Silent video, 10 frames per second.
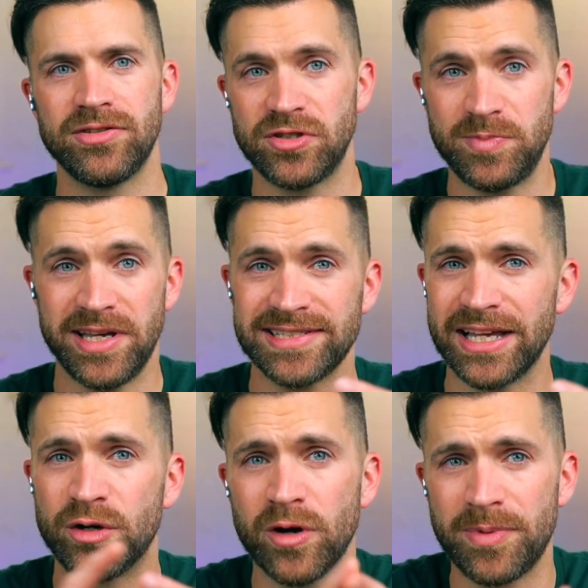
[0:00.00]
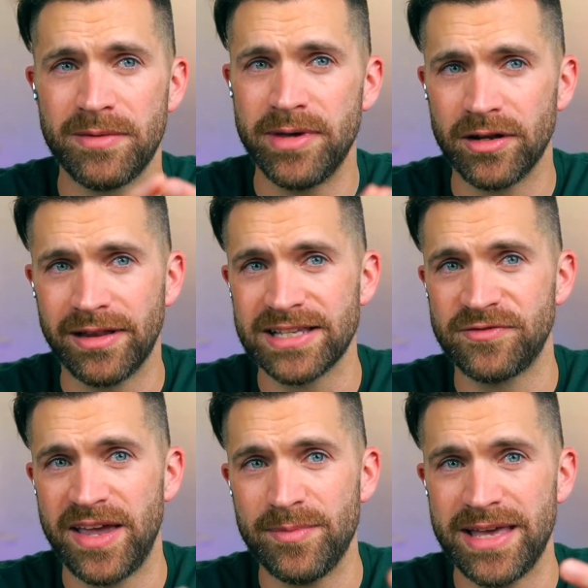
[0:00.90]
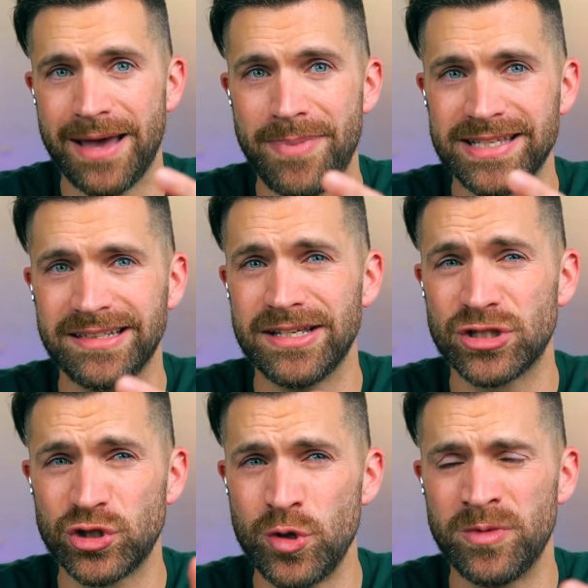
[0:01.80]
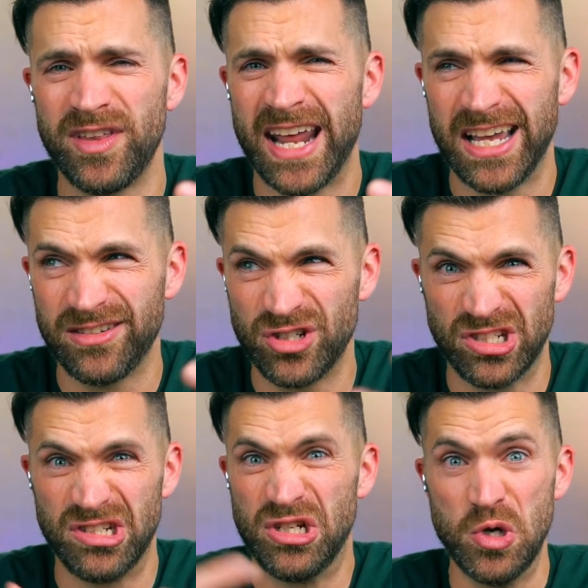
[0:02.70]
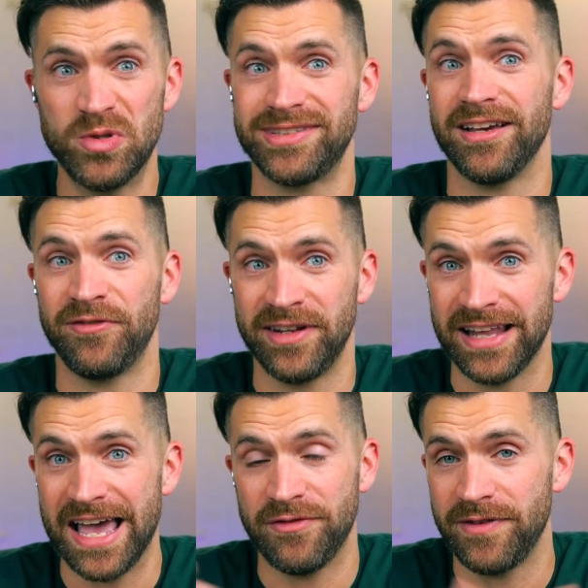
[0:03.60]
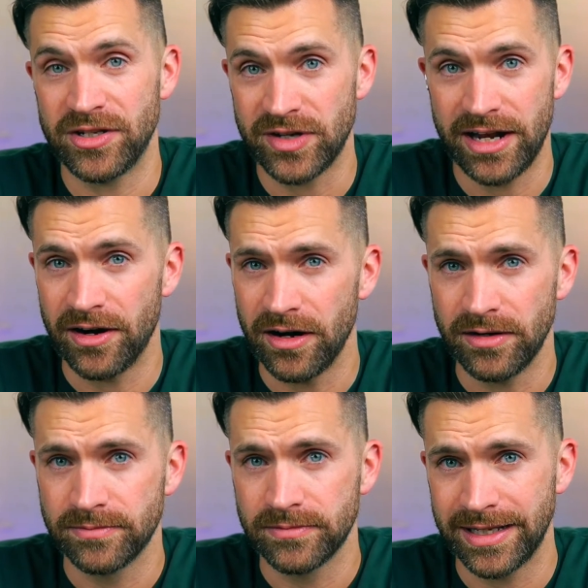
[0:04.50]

just because I grew up in a middle-class family, I basically assumed that I could just do stuff in life if I tried hard.